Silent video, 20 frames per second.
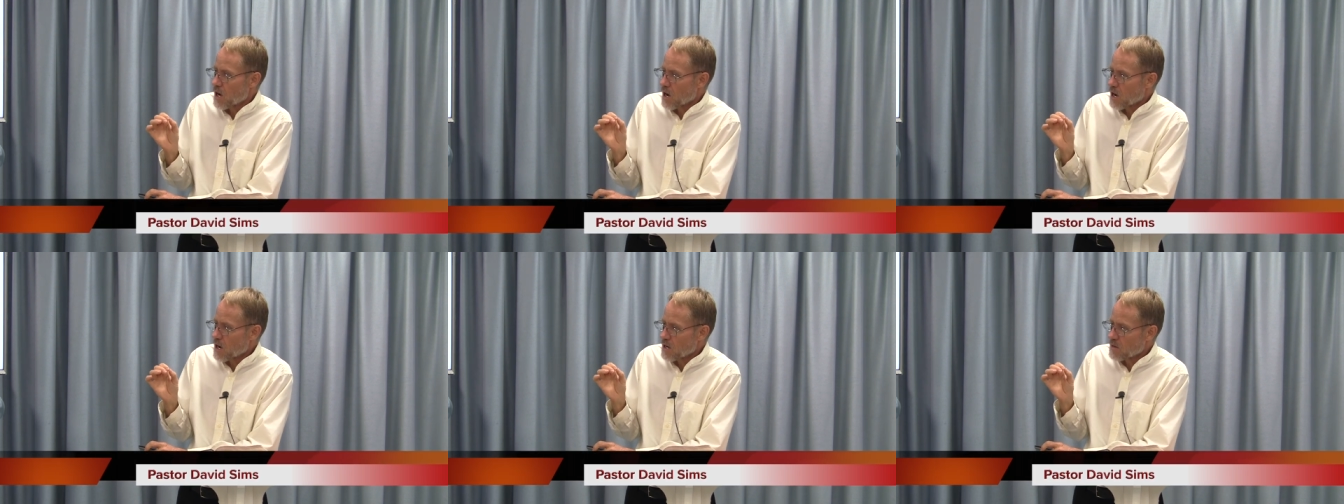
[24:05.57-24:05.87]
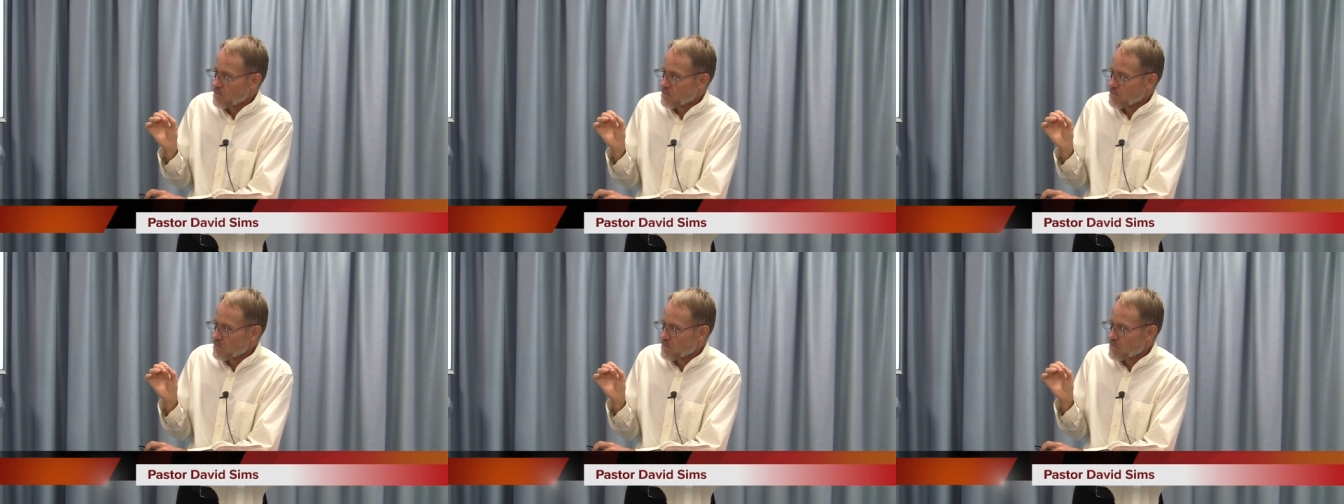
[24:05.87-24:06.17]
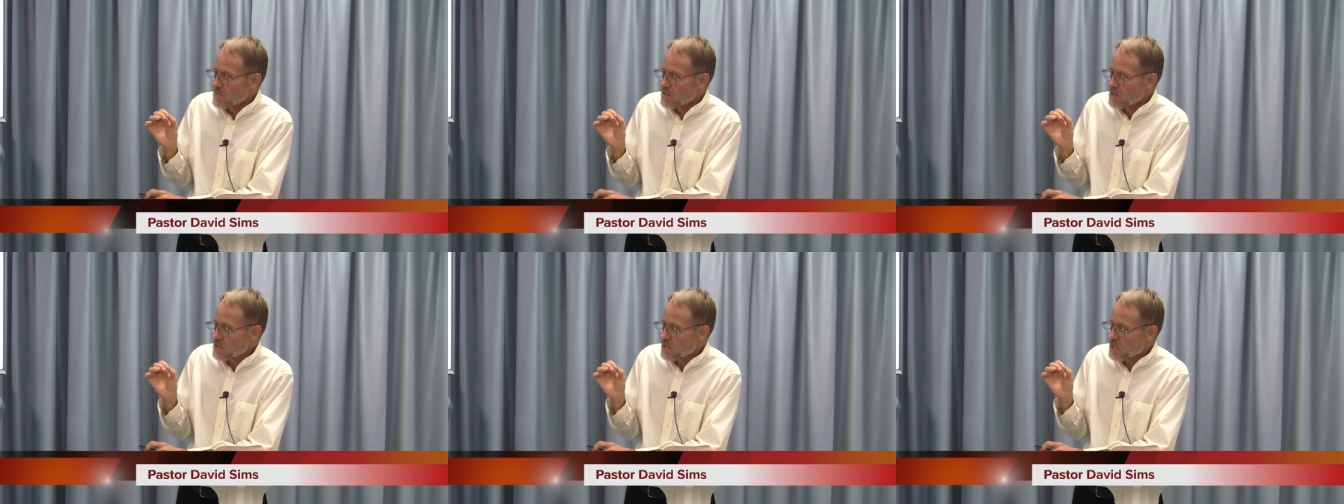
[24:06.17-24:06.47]
um,
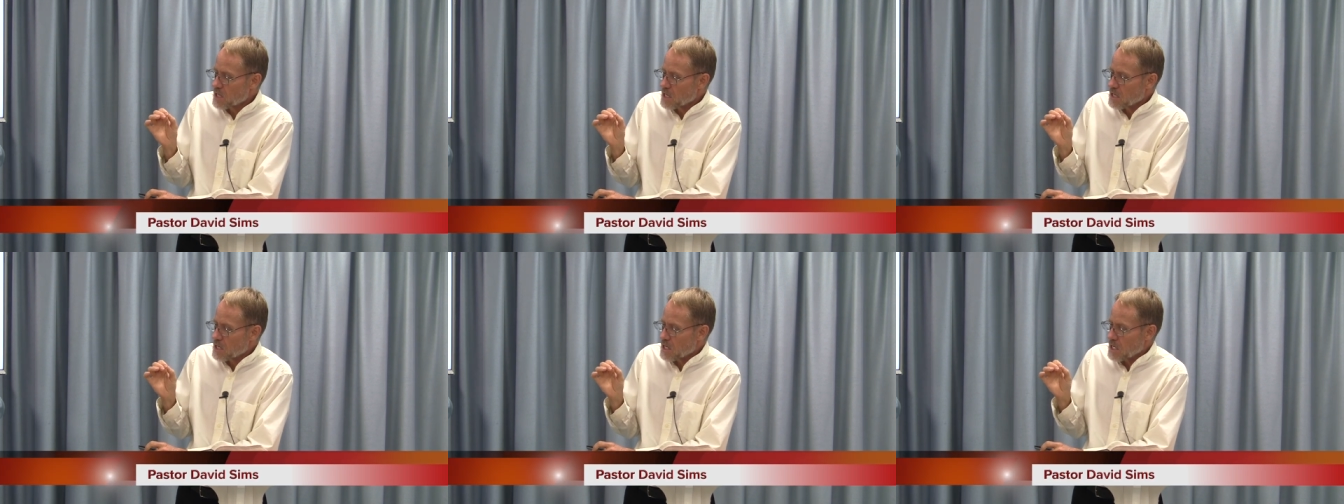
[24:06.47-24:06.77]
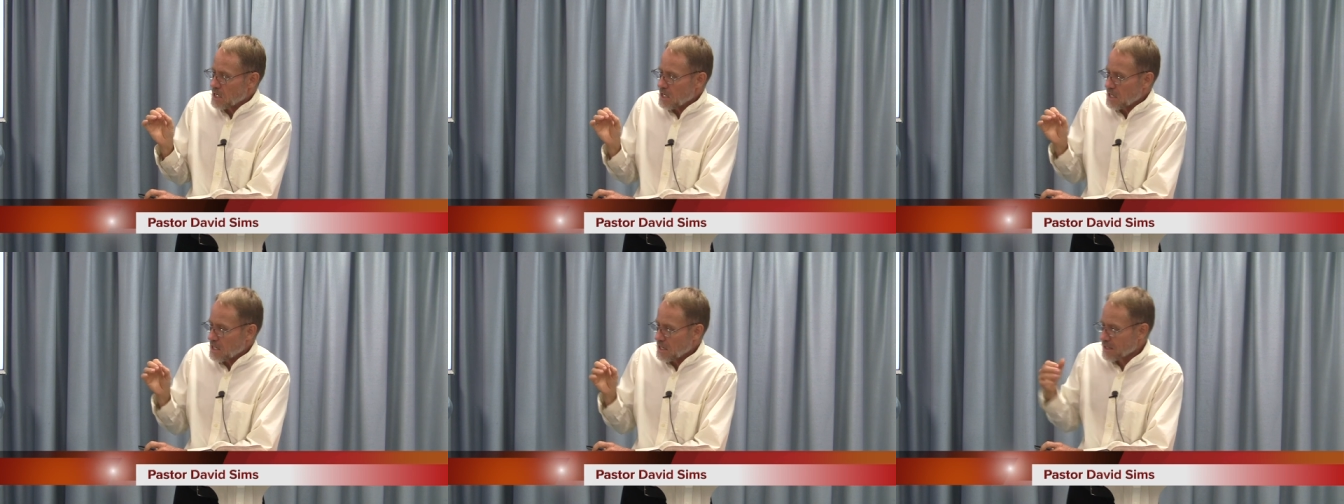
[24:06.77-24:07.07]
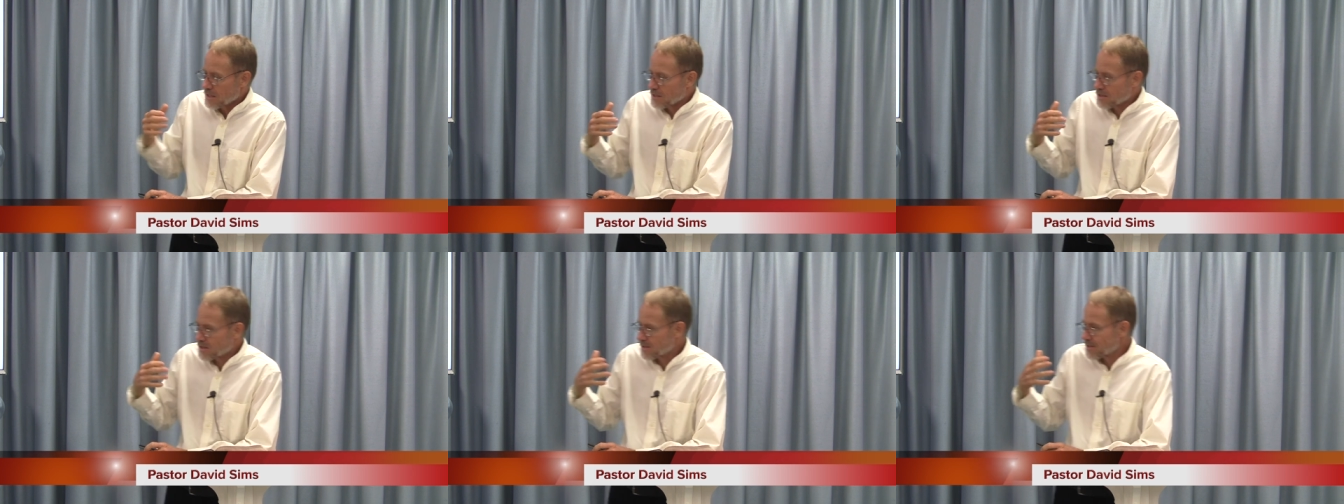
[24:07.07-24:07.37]

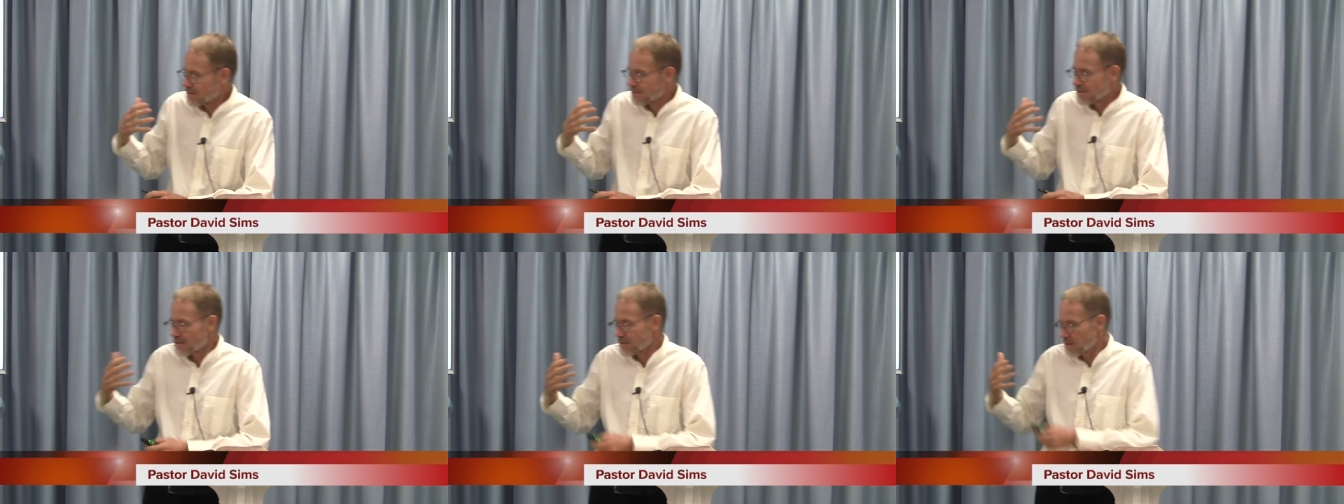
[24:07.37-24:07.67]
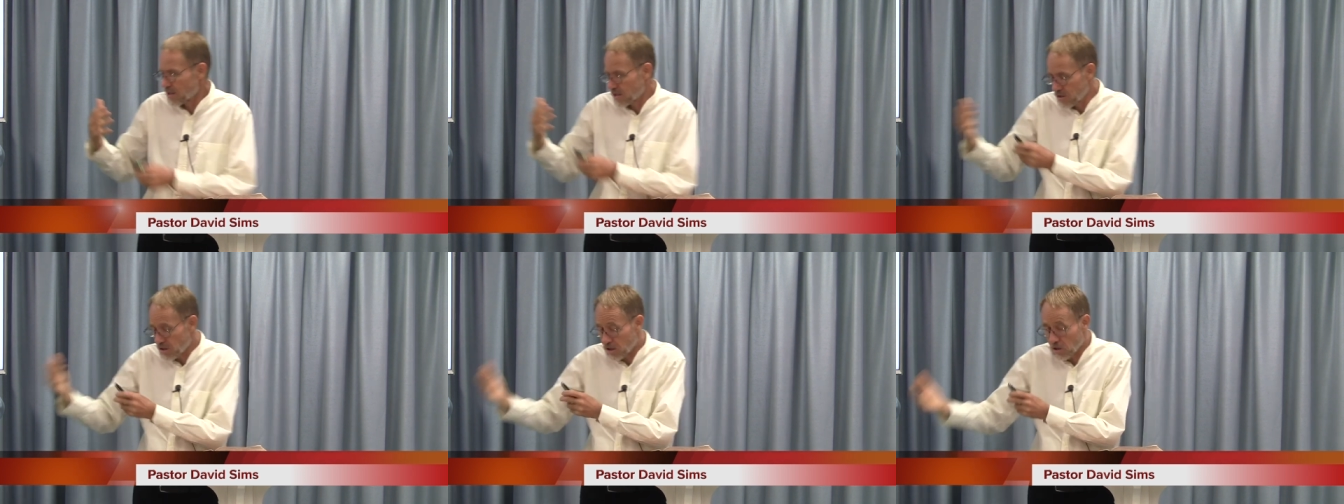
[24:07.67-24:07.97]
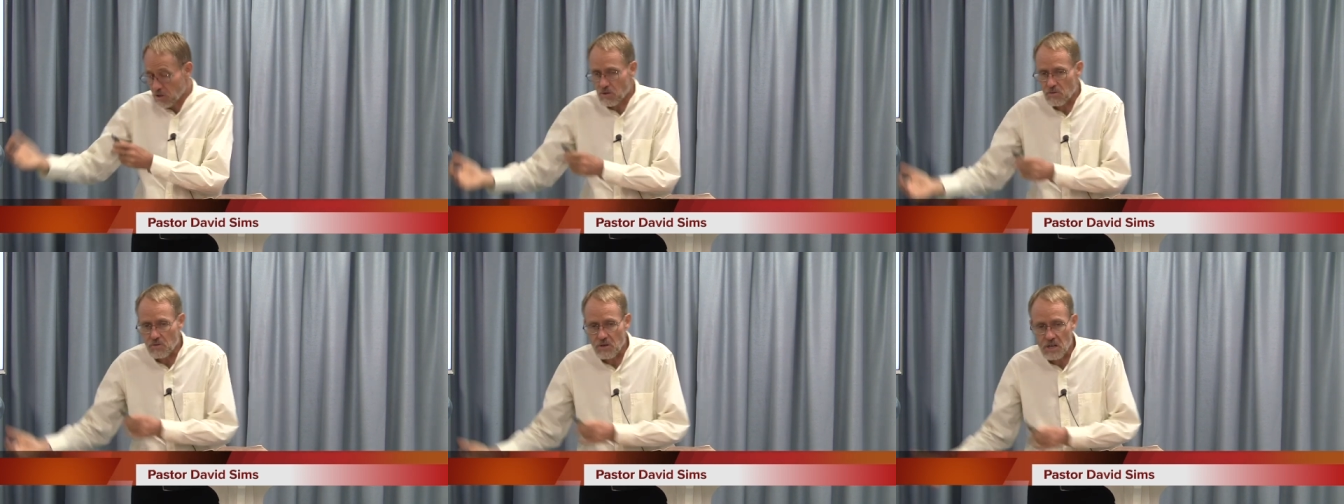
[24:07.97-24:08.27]
its the
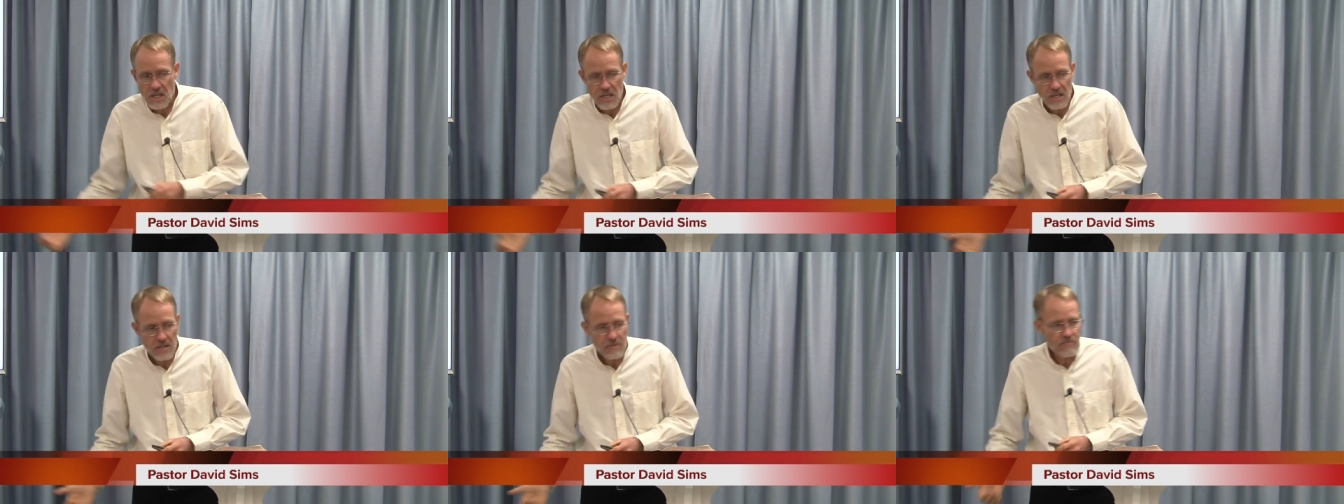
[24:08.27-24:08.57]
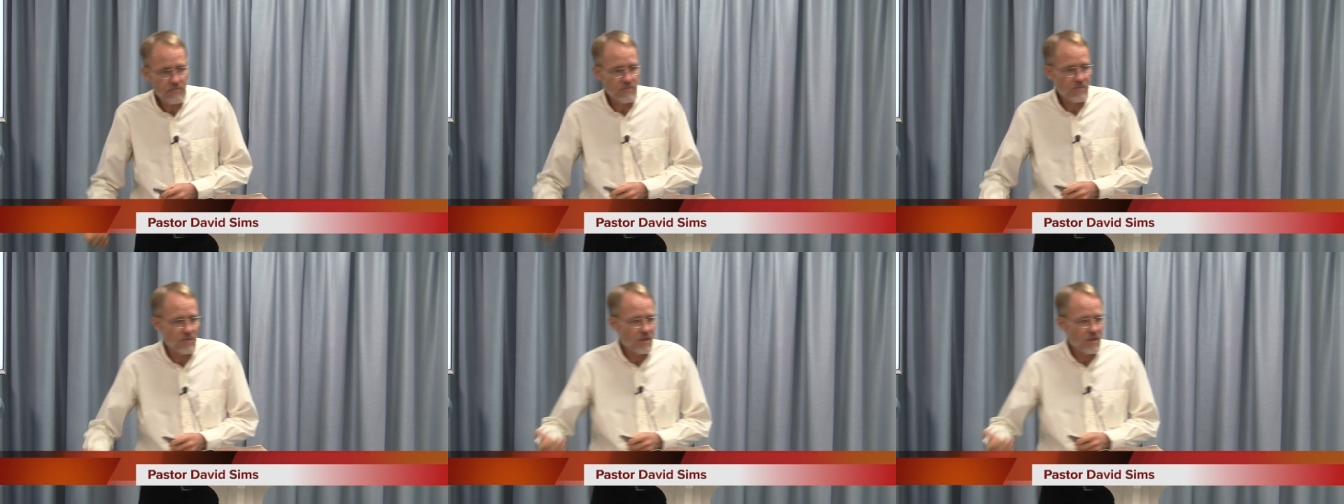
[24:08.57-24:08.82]
decree